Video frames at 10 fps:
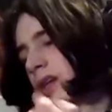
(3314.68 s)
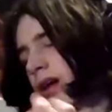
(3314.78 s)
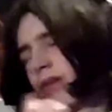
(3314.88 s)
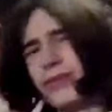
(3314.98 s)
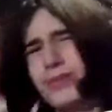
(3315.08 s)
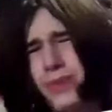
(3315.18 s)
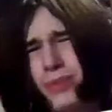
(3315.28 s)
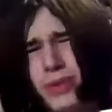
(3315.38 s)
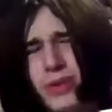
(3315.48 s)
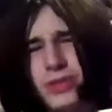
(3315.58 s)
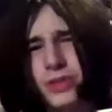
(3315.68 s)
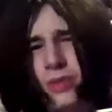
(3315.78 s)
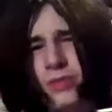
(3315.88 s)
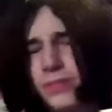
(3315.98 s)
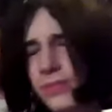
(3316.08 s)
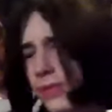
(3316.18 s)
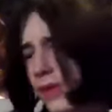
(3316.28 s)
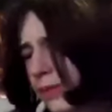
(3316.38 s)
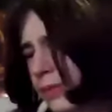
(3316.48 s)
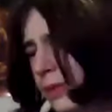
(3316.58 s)
I think people know this one
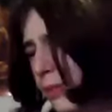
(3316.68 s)
a bit